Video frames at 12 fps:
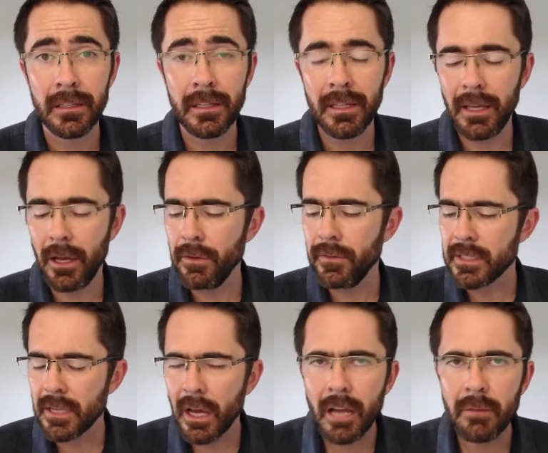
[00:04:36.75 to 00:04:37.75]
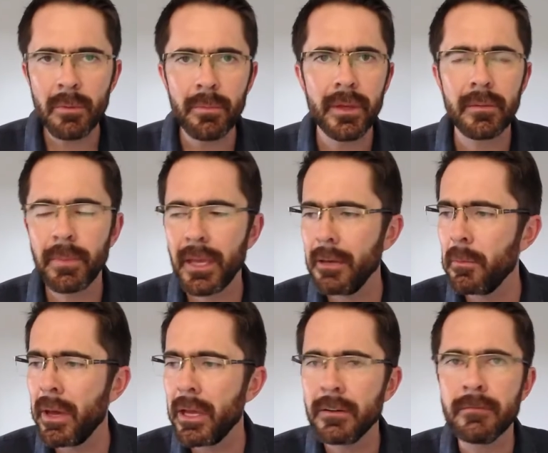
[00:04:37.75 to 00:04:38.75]
Over time, it became a
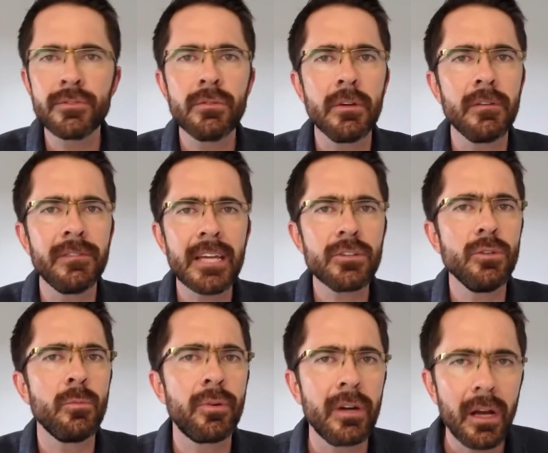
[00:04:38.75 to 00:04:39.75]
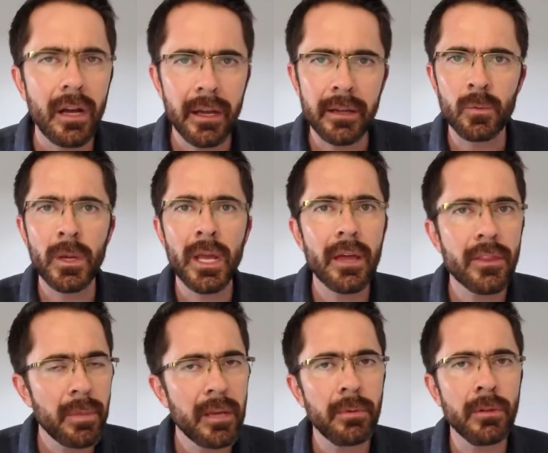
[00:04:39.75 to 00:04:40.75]
matter of national pride. We are the
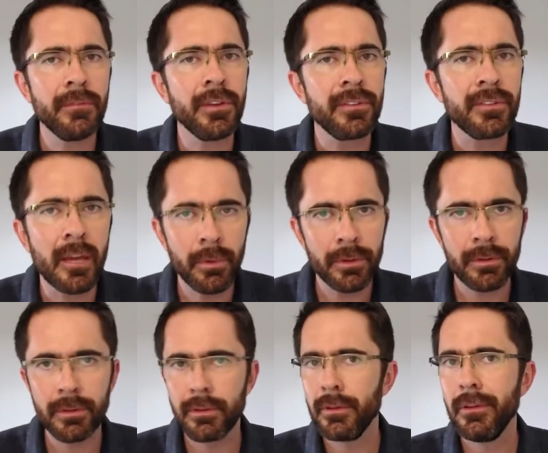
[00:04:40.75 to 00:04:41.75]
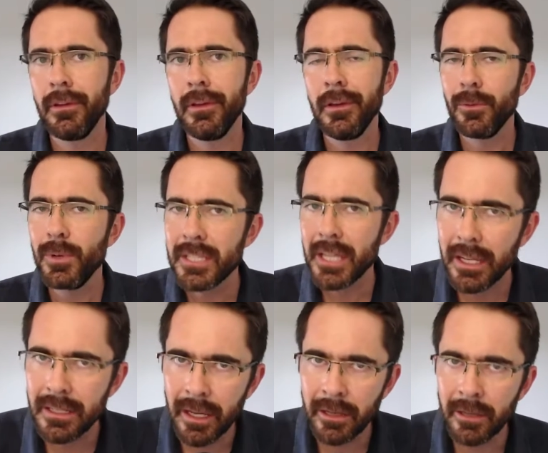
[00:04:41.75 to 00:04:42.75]
people of the Sabbath. We take a
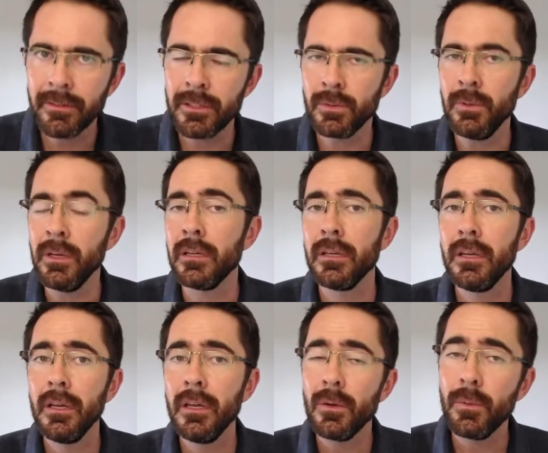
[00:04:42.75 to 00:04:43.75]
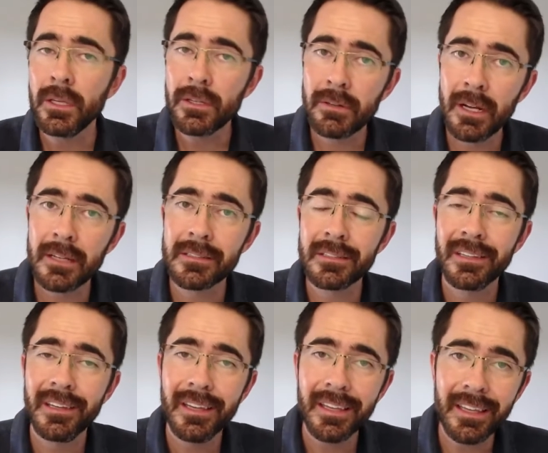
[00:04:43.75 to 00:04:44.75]
day off each week. We trust
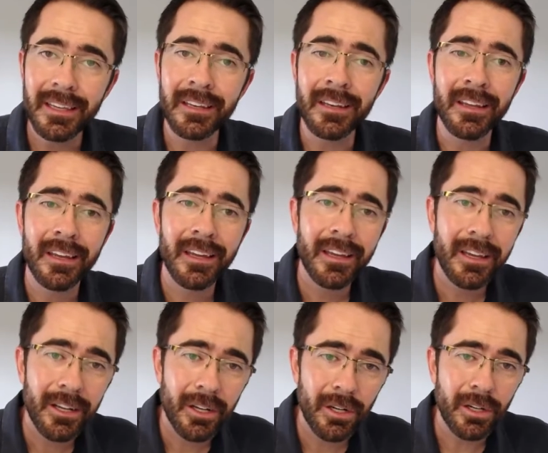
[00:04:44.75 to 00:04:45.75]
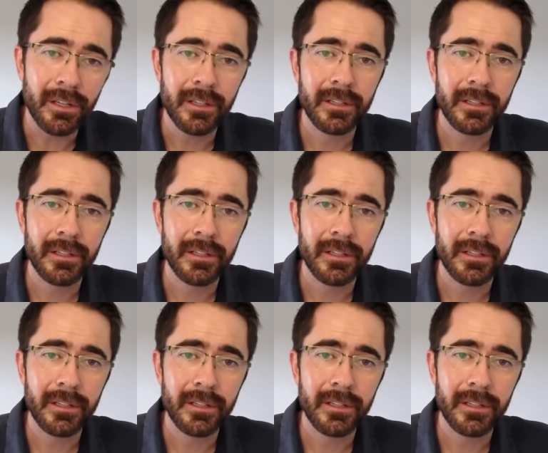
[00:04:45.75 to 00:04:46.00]
in God.